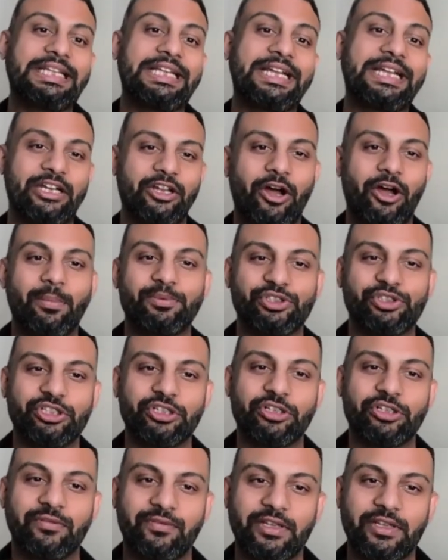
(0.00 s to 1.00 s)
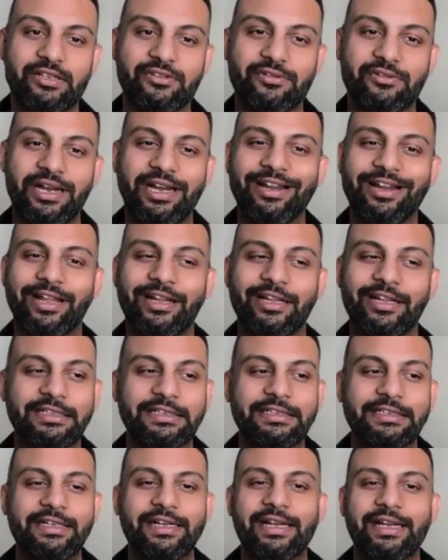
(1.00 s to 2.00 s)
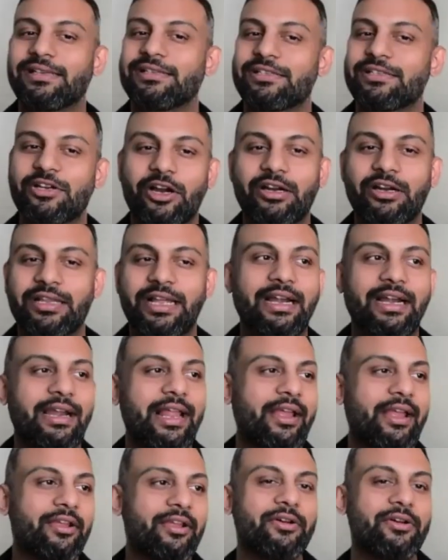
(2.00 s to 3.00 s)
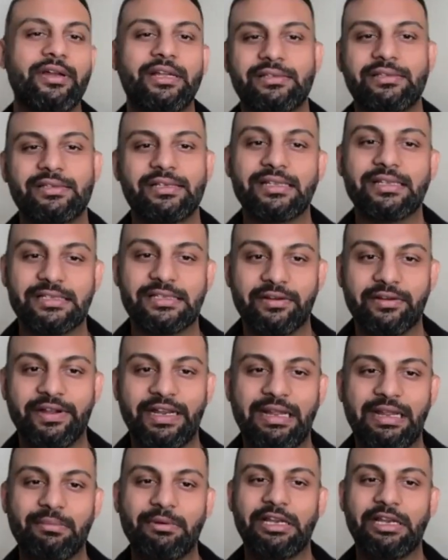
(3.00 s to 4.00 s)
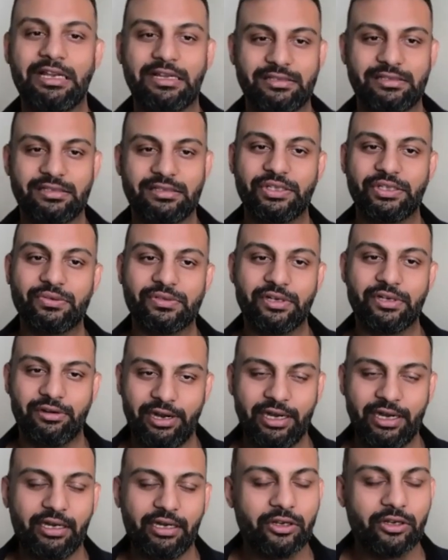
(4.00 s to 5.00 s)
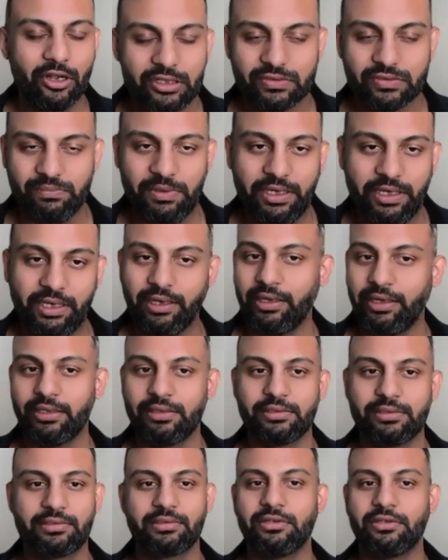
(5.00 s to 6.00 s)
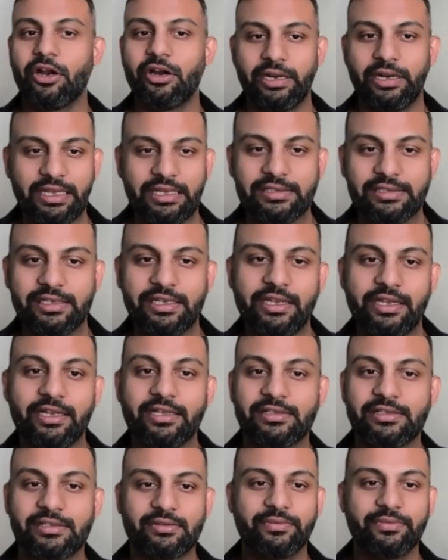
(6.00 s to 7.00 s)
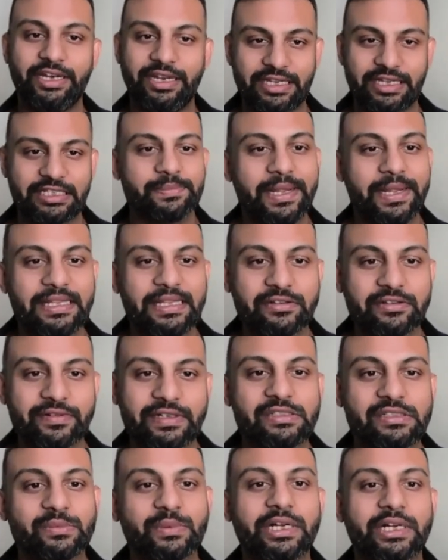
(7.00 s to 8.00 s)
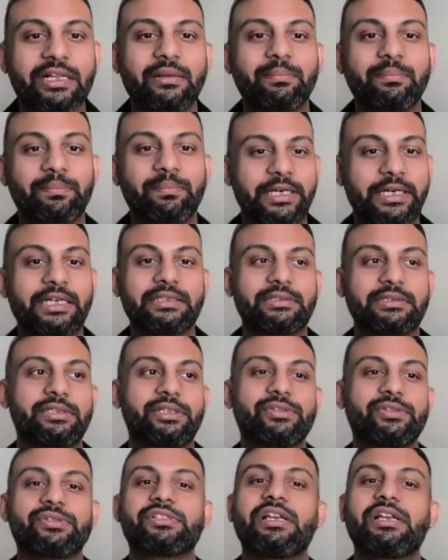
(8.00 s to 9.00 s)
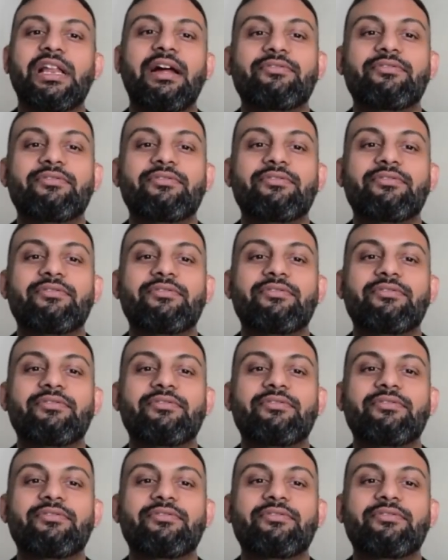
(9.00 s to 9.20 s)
the adoption of this, right? Like it's not that it's available, let's just use it, right? It costs money, it's not easy, it's very expensive as well, but you still